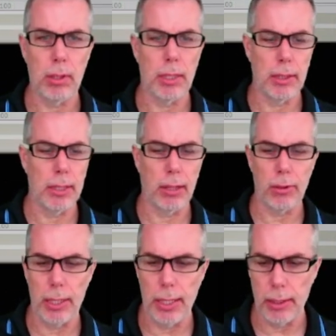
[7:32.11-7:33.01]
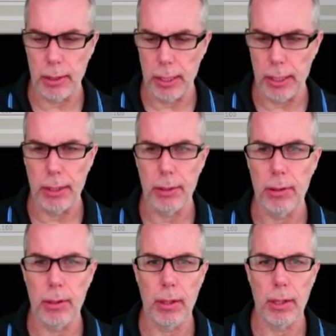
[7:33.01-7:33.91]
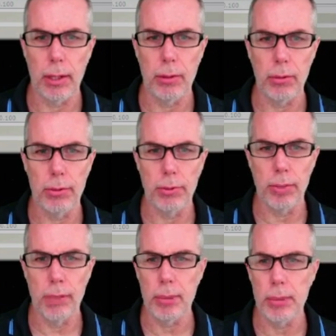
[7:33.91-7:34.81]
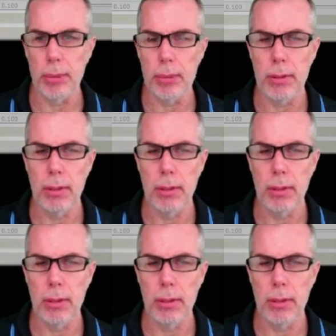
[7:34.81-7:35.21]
it calculated here 2 different images,